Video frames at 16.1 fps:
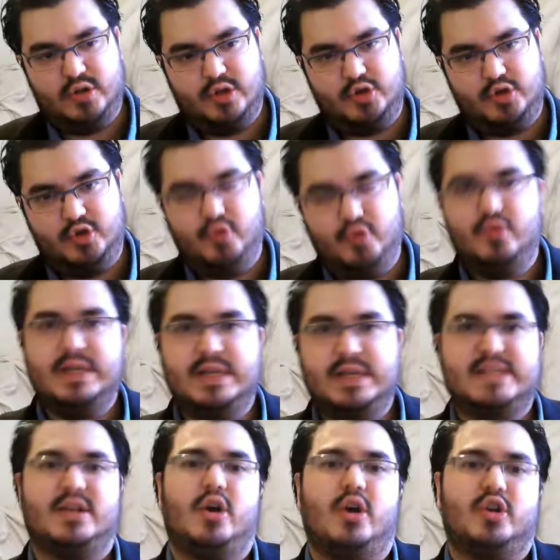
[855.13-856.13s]
do
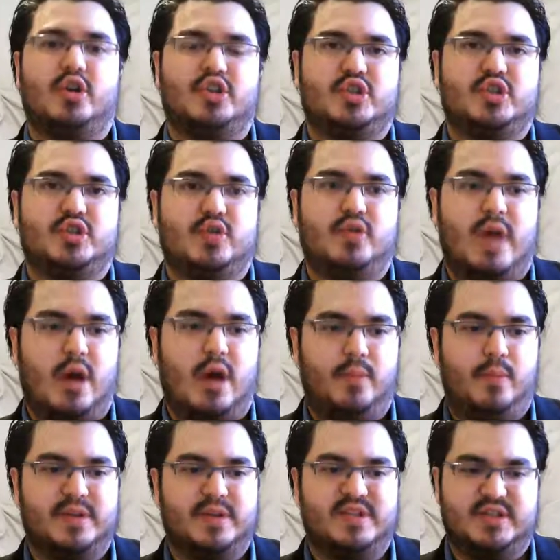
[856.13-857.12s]
research to
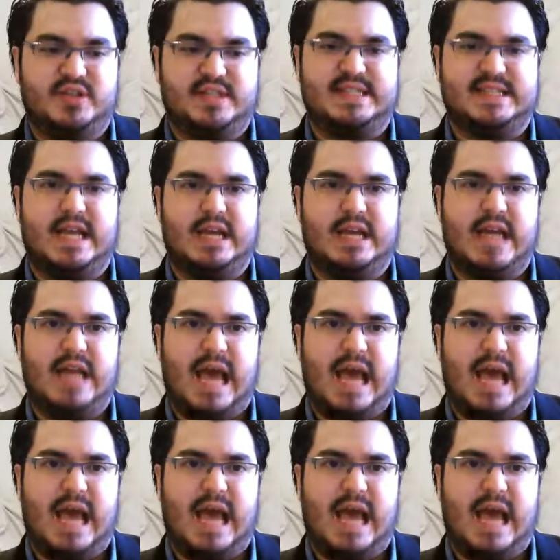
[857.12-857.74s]
help us understand